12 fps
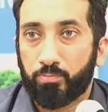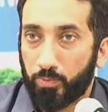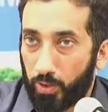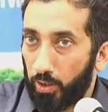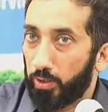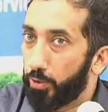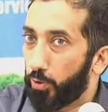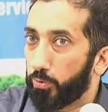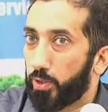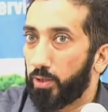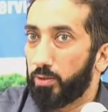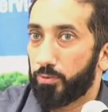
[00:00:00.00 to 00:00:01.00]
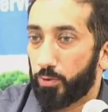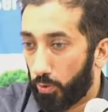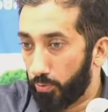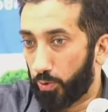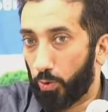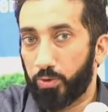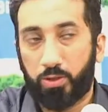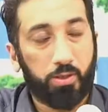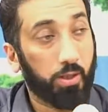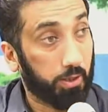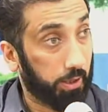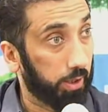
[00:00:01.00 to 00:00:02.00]
Kill and don't kill?
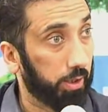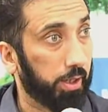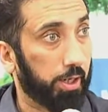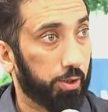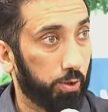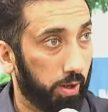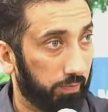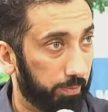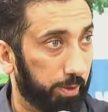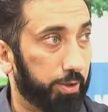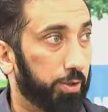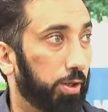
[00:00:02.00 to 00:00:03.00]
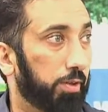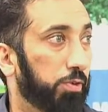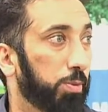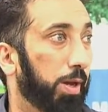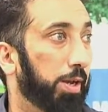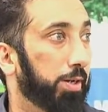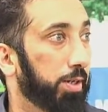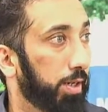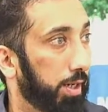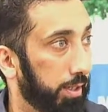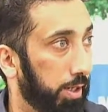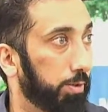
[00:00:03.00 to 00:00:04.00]
Don't kill and you have murdered all of humanity
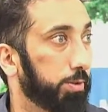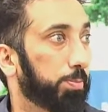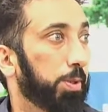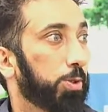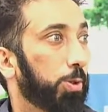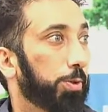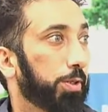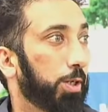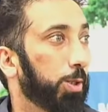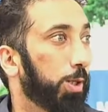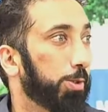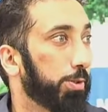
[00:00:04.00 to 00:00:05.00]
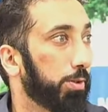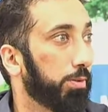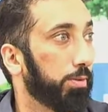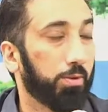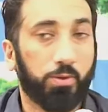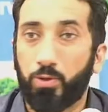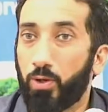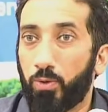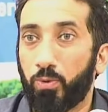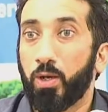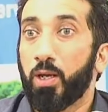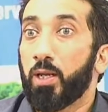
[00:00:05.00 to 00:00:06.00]
and knowledge is being told to kill also?
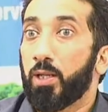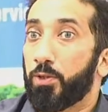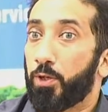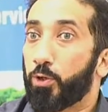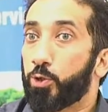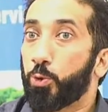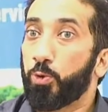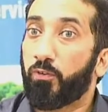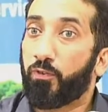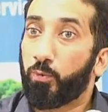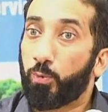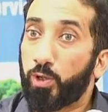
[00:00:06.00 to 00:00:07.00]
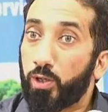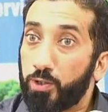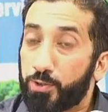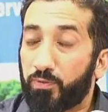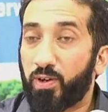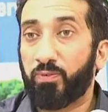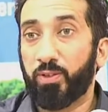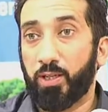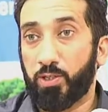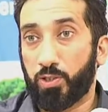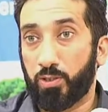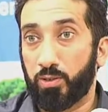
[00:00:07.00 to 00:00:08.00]
No. There are two different worlds of
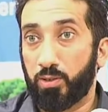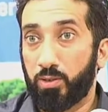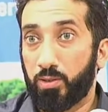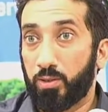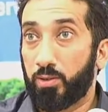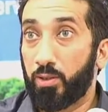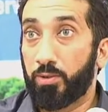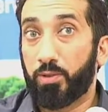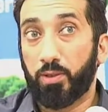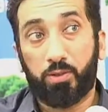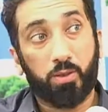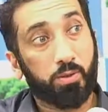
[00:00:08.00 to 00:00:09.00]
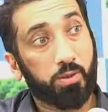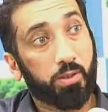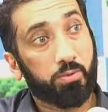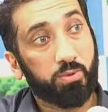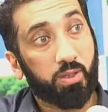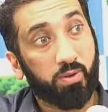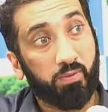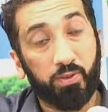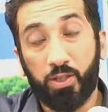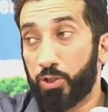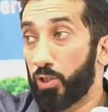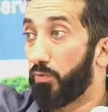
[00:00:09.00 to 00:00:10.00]
revelation. The
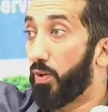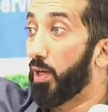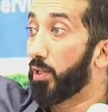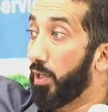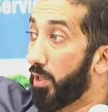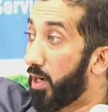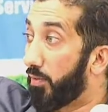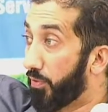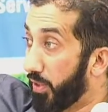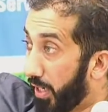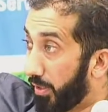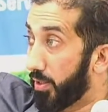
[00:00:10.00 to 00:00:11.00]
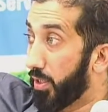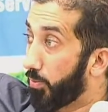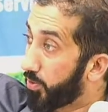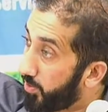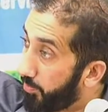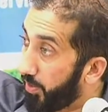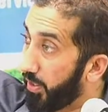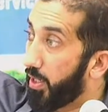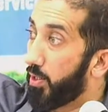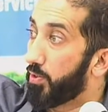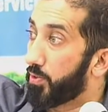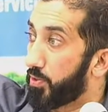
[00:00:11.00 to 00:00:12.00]
revelation of haqiqah, of reality, was something
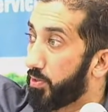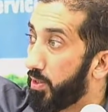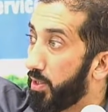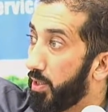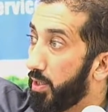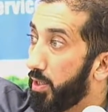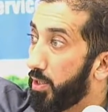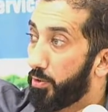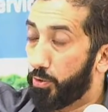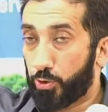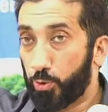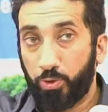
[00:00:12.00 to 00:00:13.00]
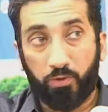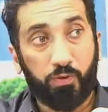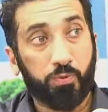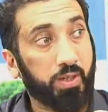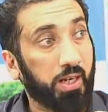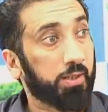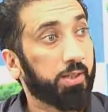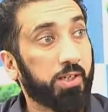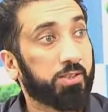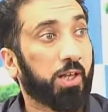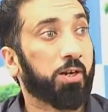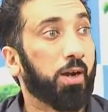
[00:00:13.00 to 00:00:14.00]
else. There's two different
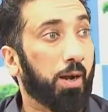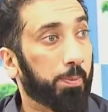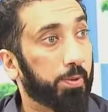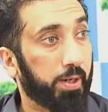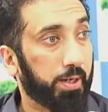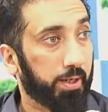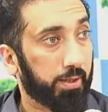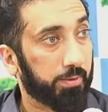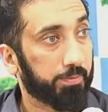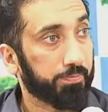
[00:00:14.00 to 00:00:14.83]
realities that are operating.